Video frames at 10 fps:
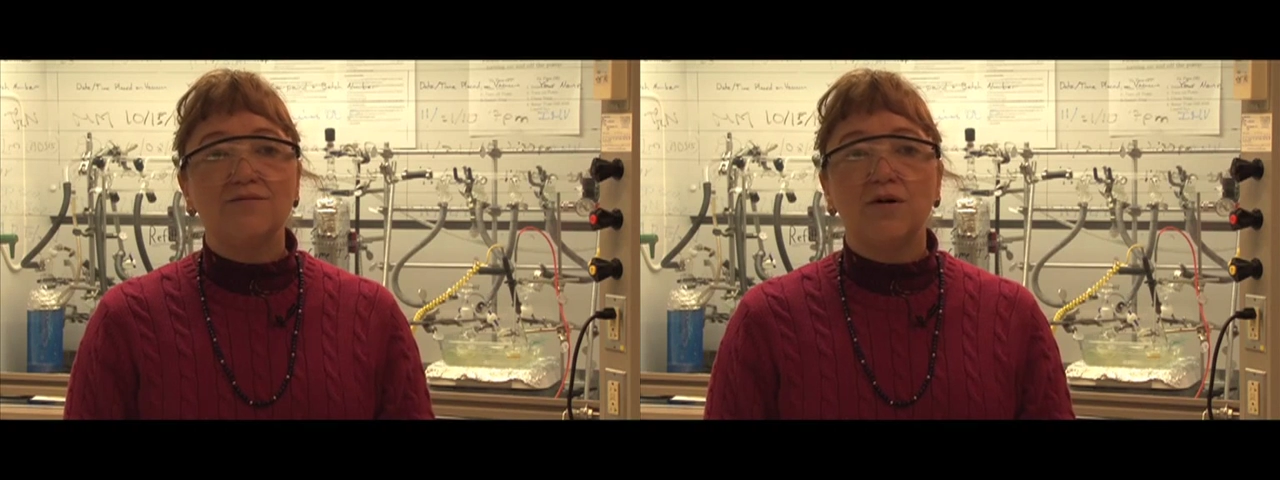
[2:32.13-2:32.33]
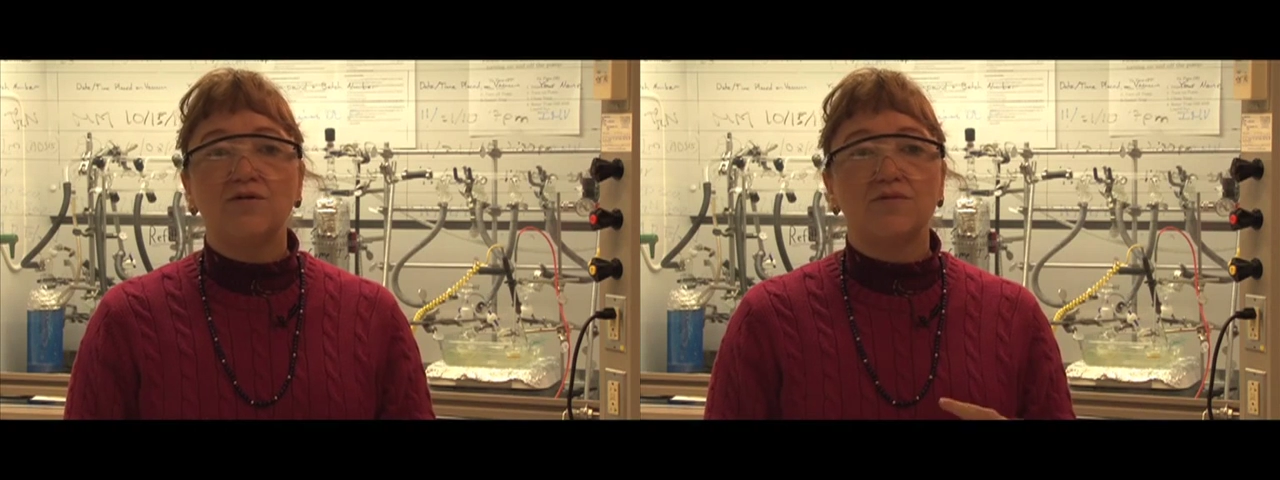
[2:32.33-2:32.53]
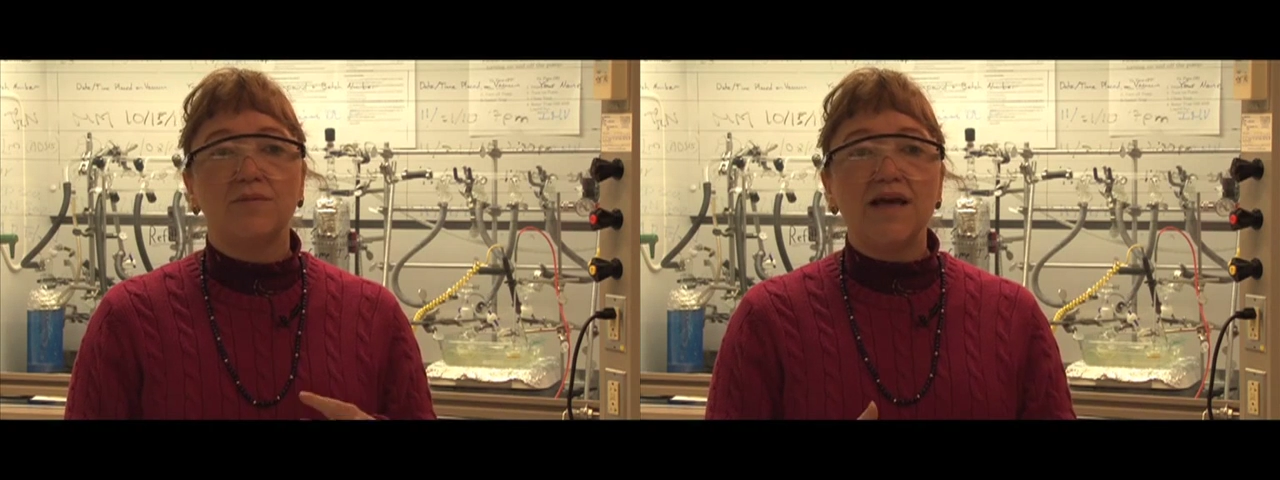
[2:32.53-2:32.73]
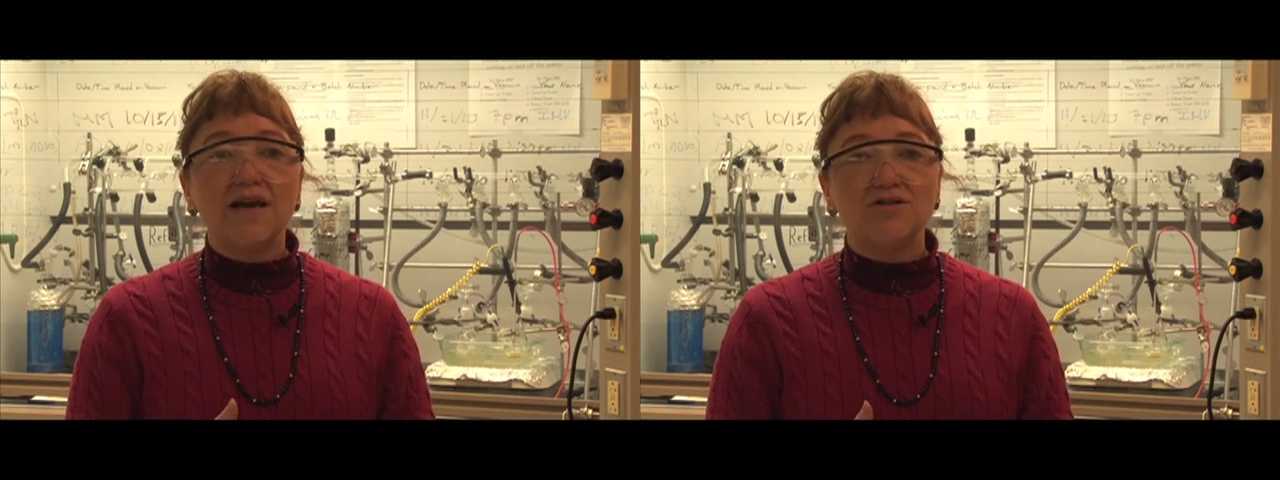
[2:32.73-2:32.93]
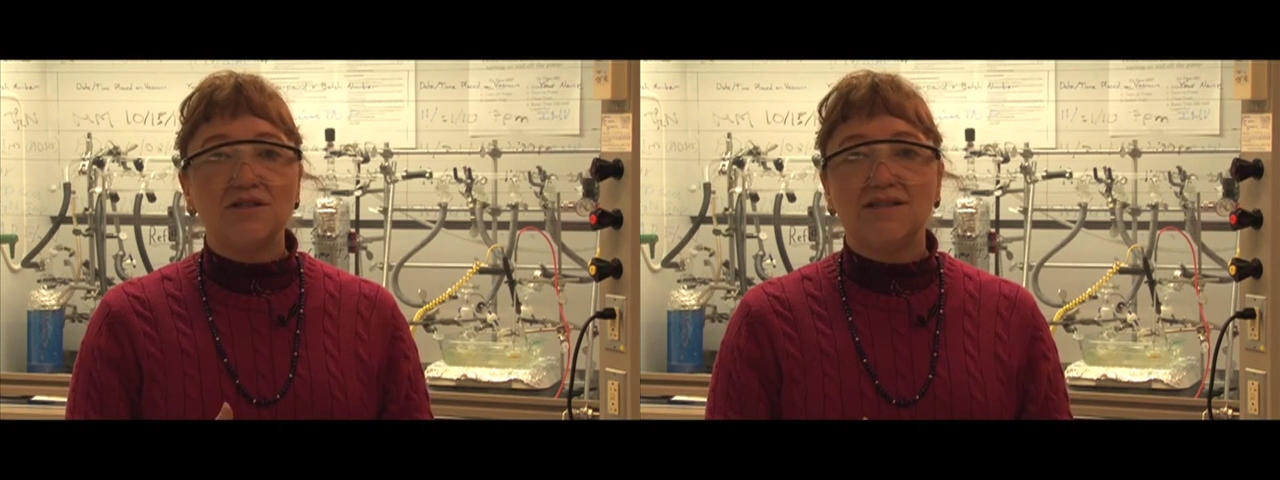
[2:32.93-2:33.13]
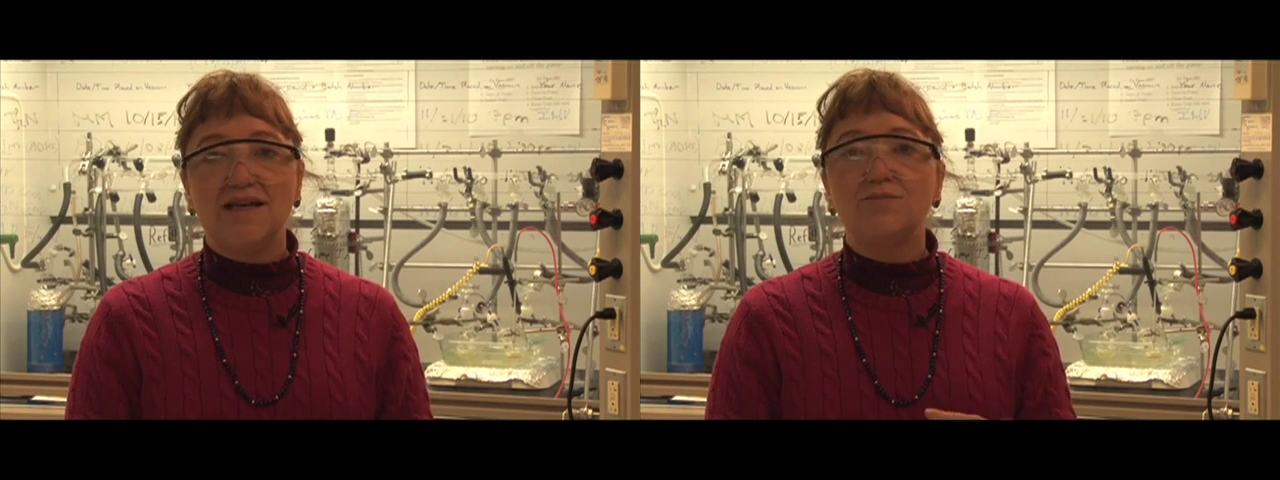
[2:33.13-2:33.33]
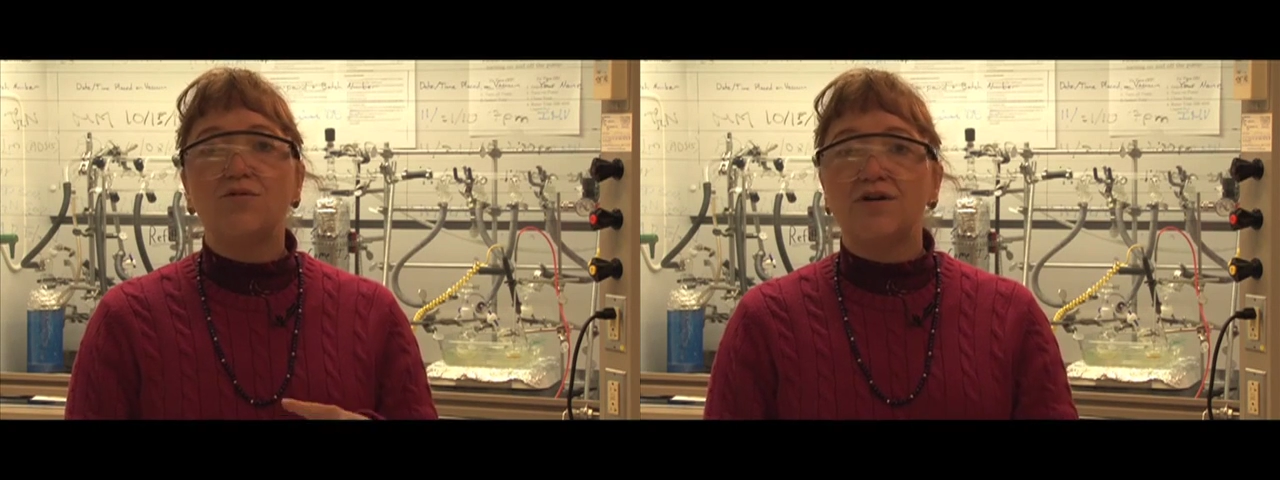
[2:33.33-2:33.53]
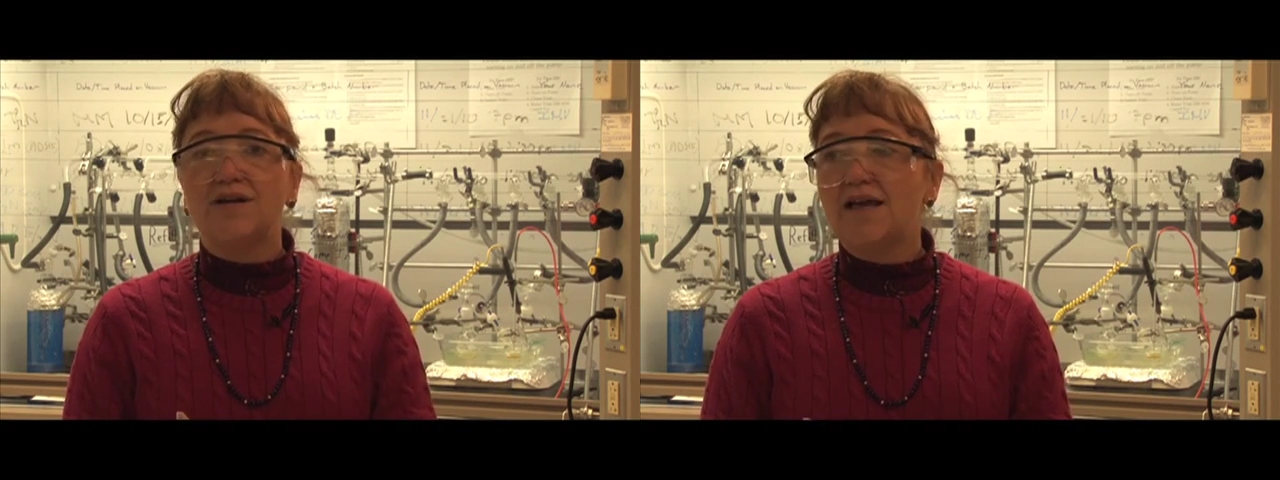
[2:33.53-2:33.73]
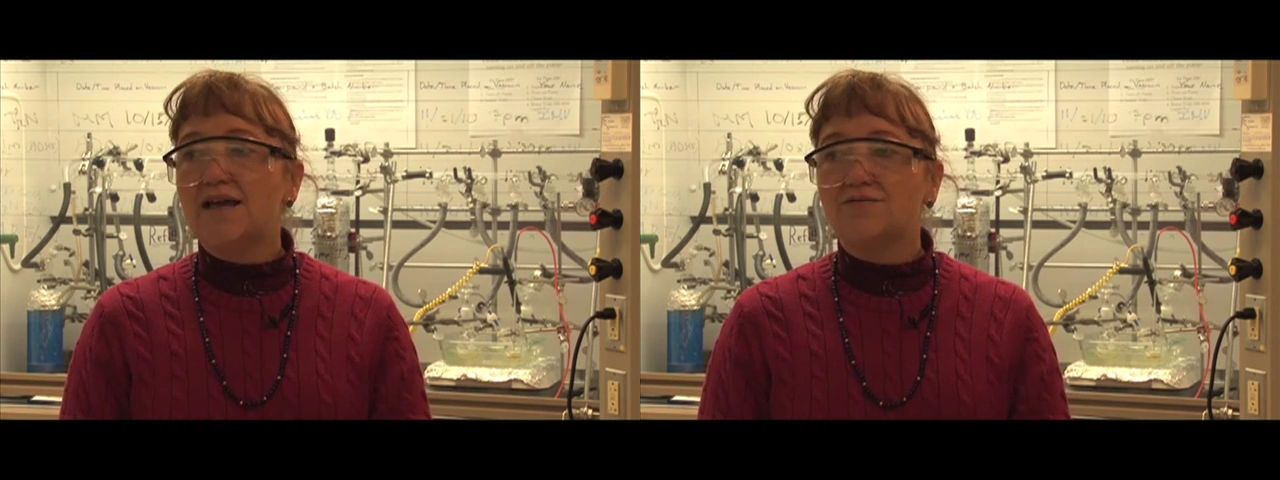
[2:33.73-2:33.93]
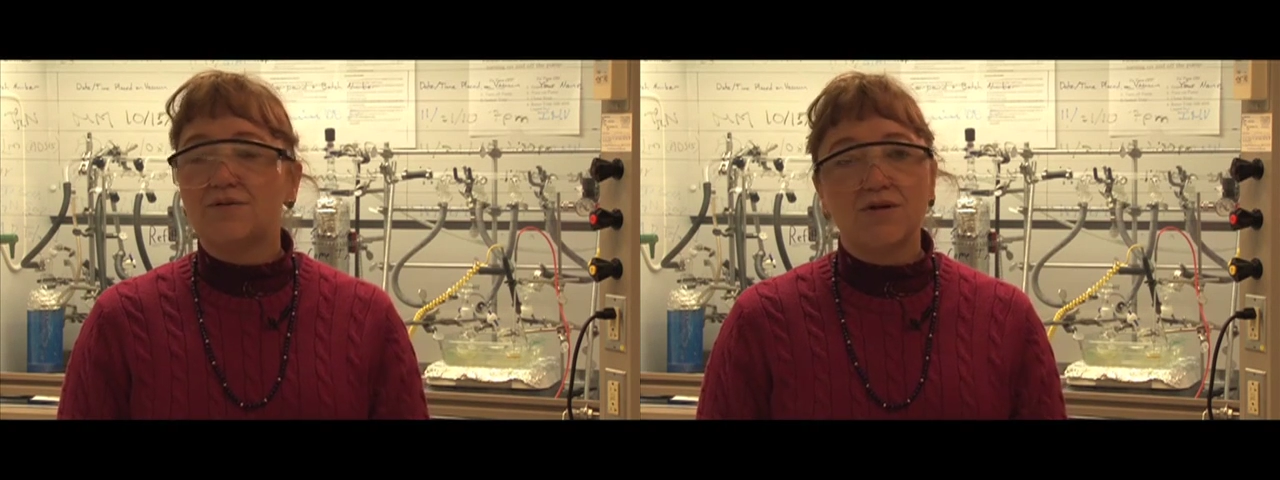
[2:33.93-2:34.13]
both from an energy standpoint
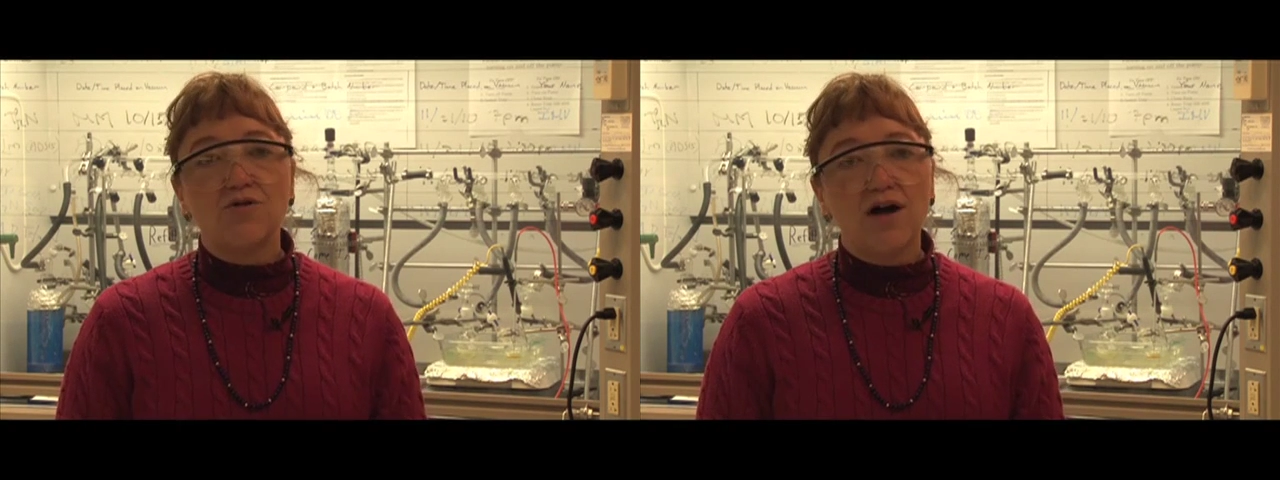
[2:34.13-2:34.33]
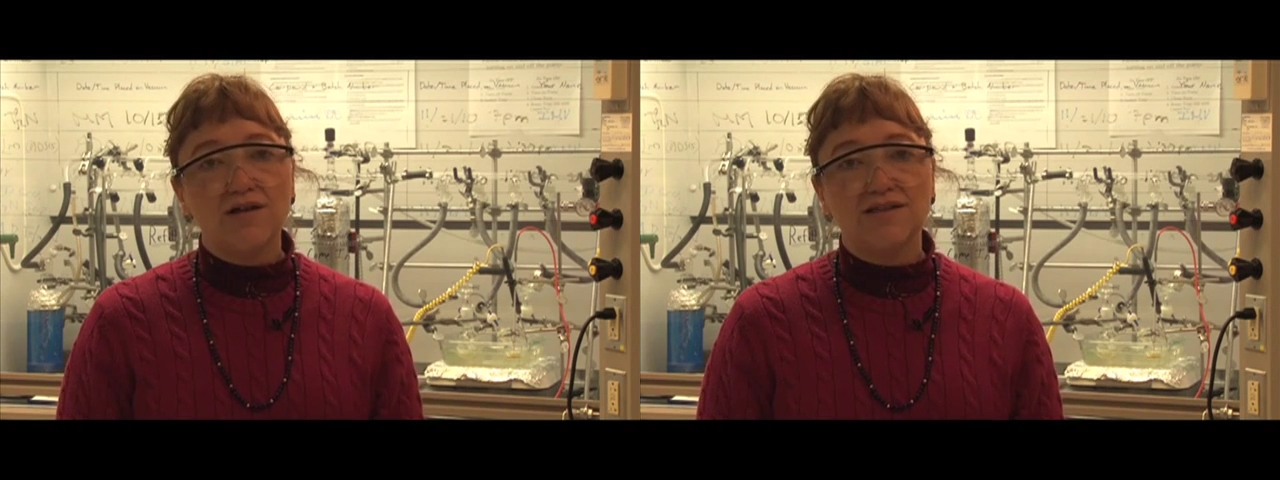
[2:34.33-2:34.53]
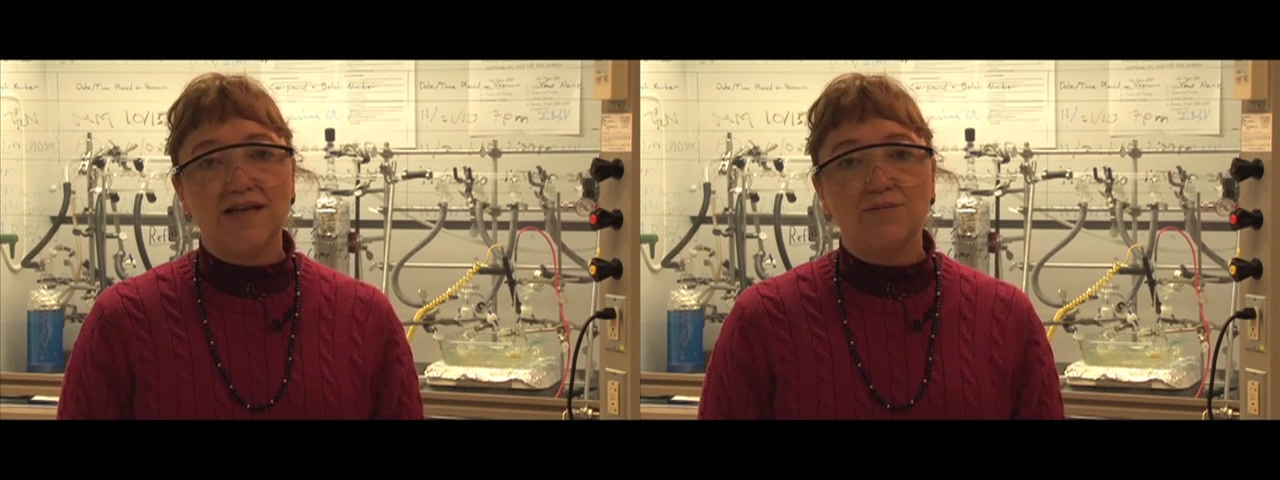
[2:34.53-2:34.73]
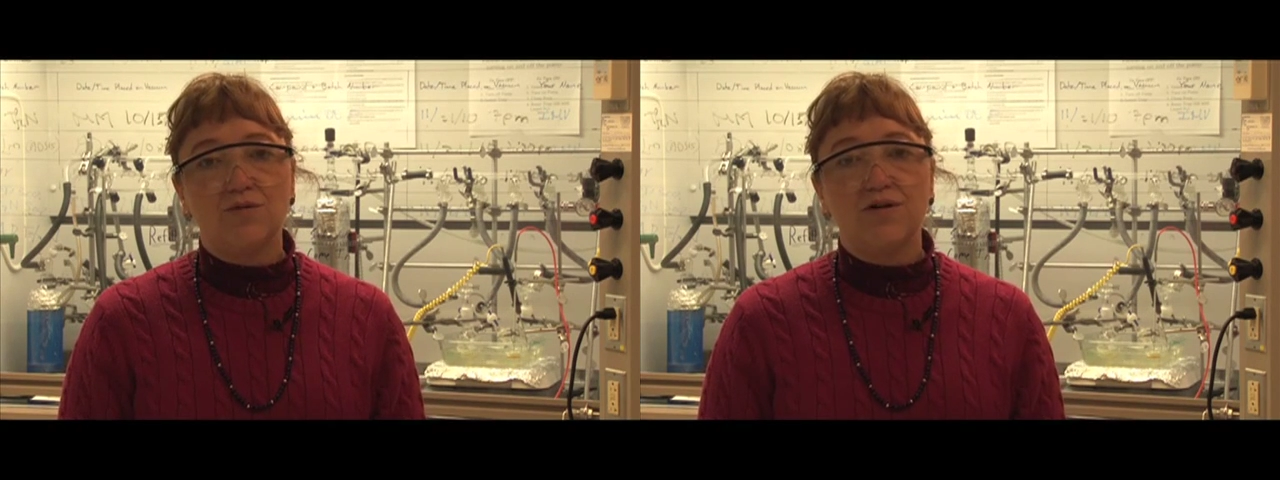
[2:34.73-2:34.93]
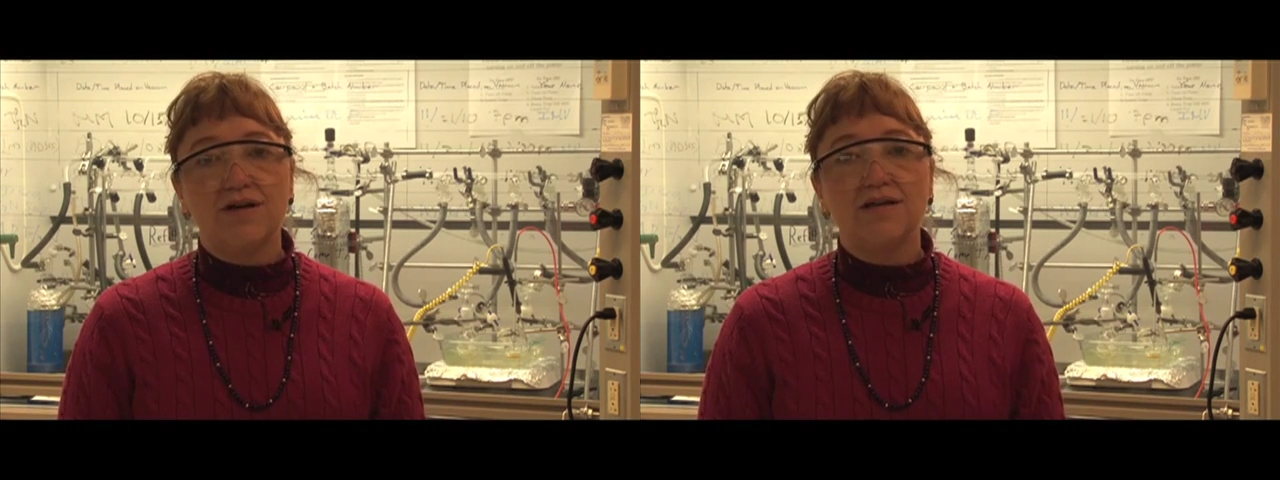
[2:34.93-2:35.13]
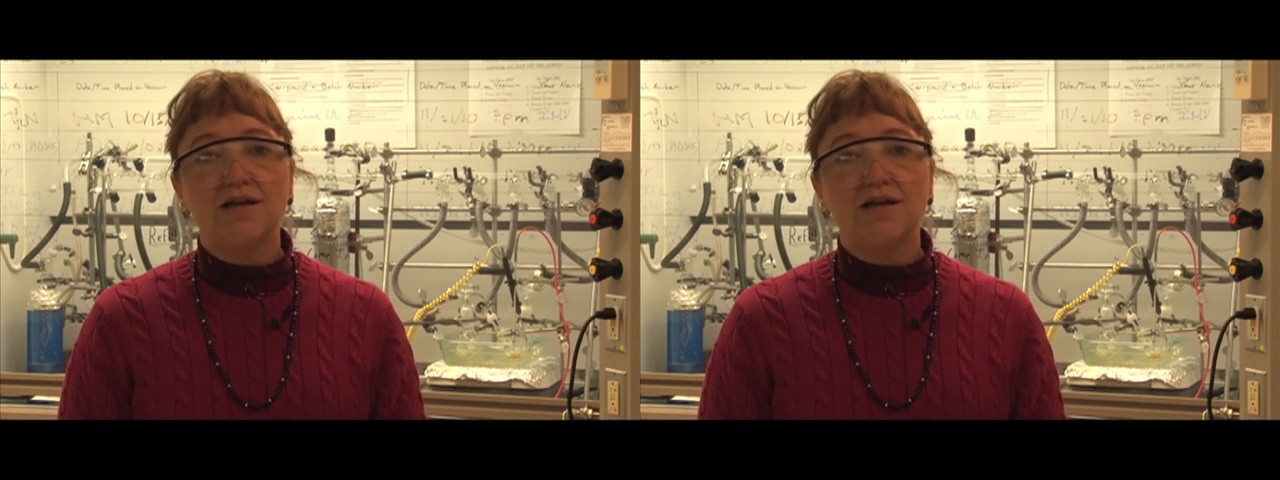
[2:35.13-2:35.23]
and from a cost standpoint.